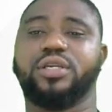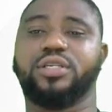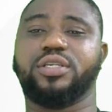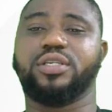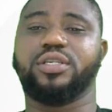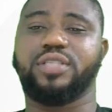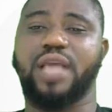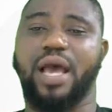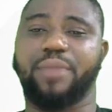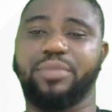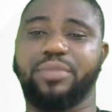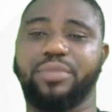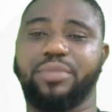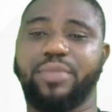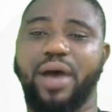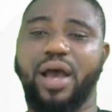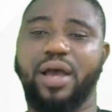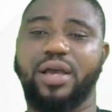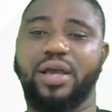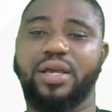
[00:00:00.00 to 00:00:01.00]
is it
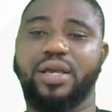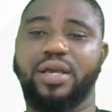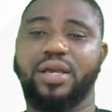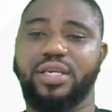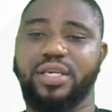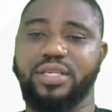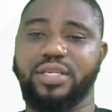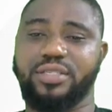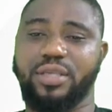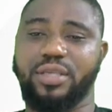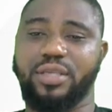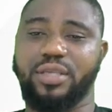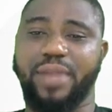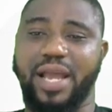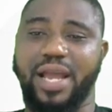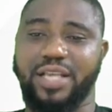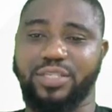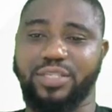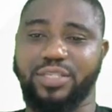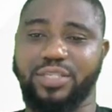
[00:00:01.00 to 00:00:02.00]
amoeba, is it
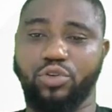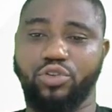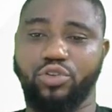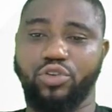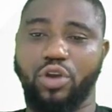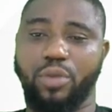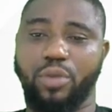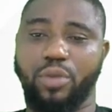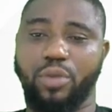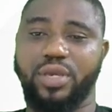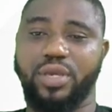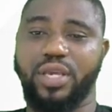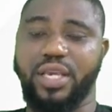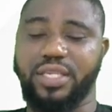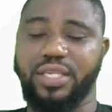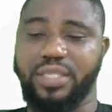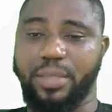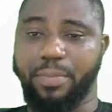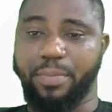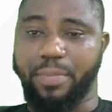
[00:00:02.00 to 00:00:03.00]
plasmodium,
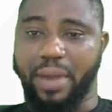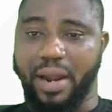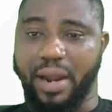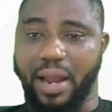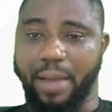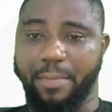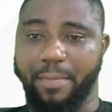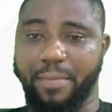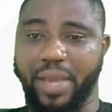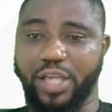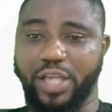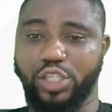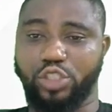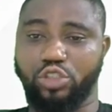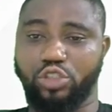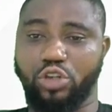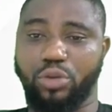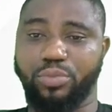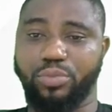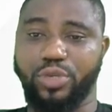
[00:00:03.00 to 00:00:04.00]
is it
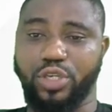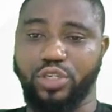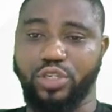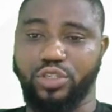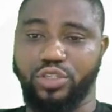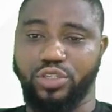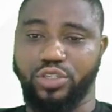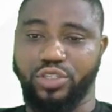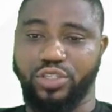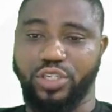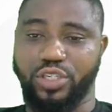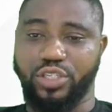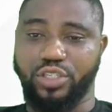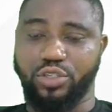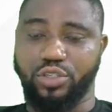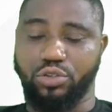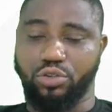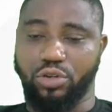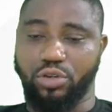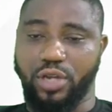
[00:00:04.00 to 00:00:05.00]
paramecium, is this
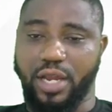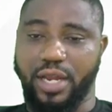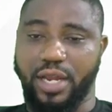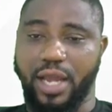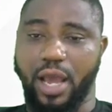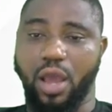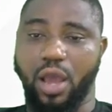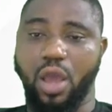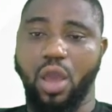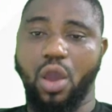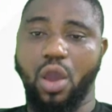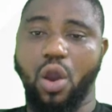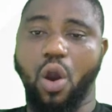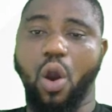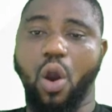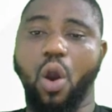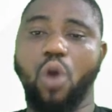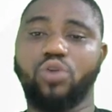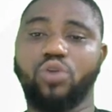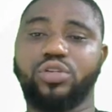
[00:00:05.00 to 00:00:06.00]
euglena?
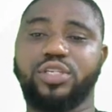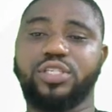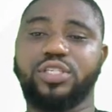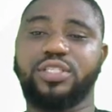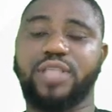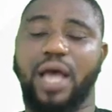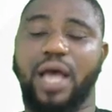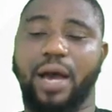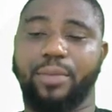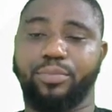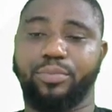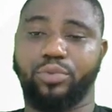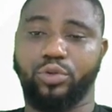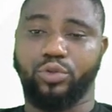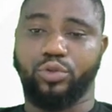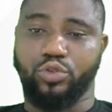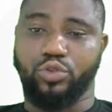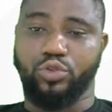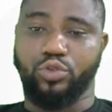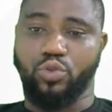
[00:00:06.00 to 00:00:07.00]
All these are
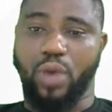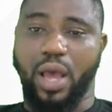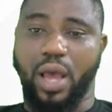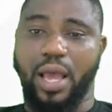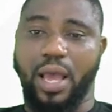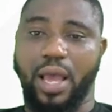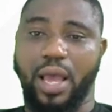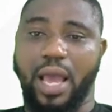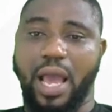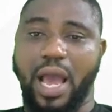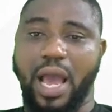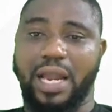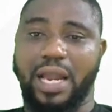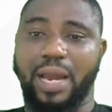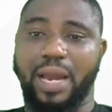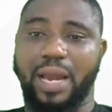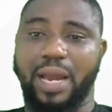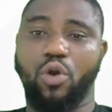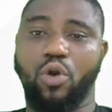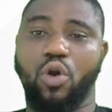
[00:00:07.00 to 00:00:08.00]
protozoa, and
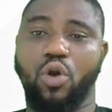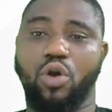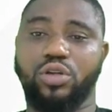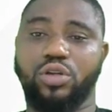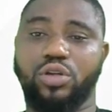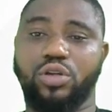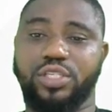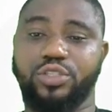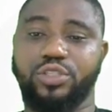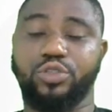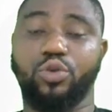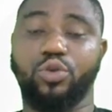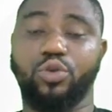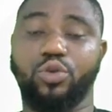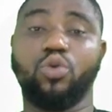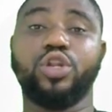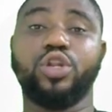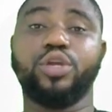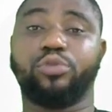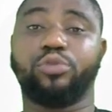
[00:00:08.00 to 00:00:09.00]
among all these, the
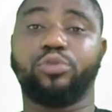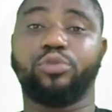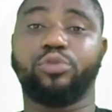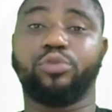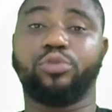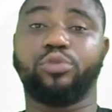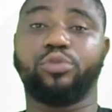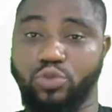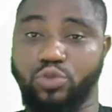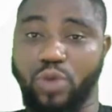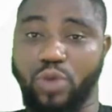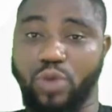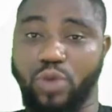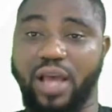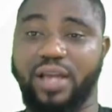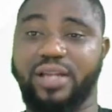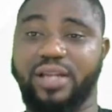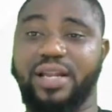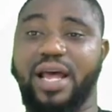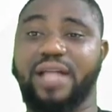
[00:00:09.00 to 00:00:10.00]
only protozoa
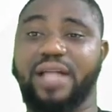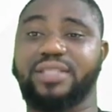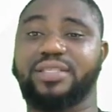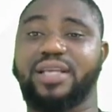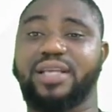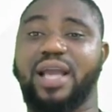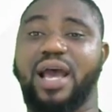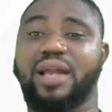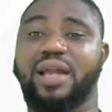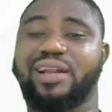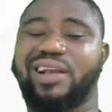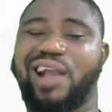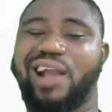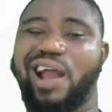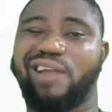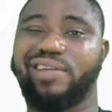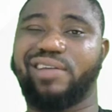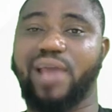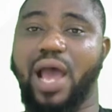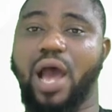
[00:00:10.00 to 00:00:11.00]
that can
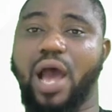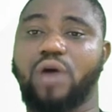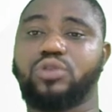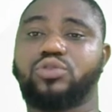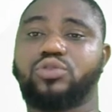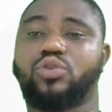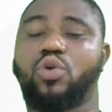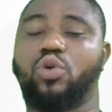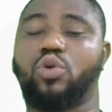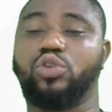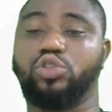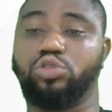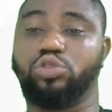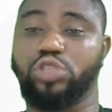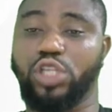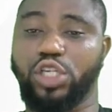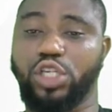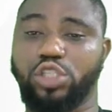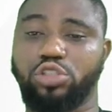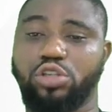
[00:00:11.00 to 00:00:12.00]
carry out
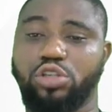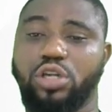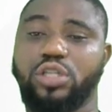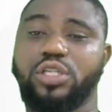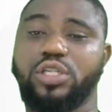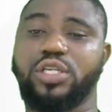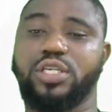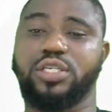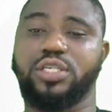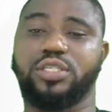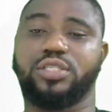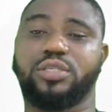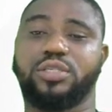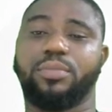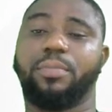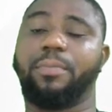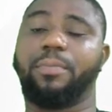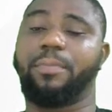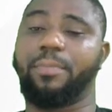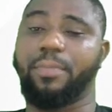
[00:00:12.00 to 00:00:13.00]
conjugation is
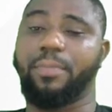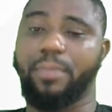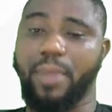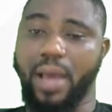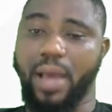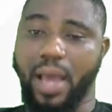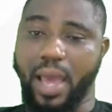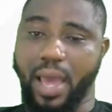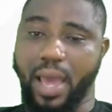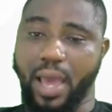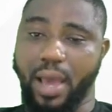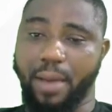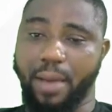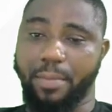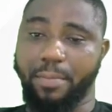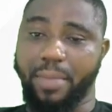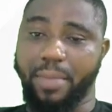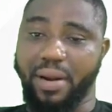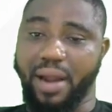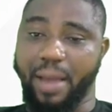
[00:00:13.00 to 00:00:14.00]

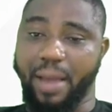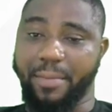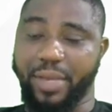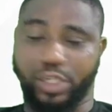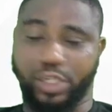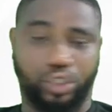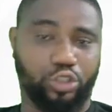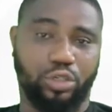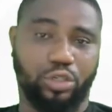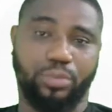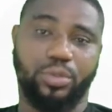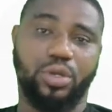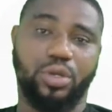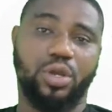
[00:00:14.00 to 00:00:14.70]
paramecium.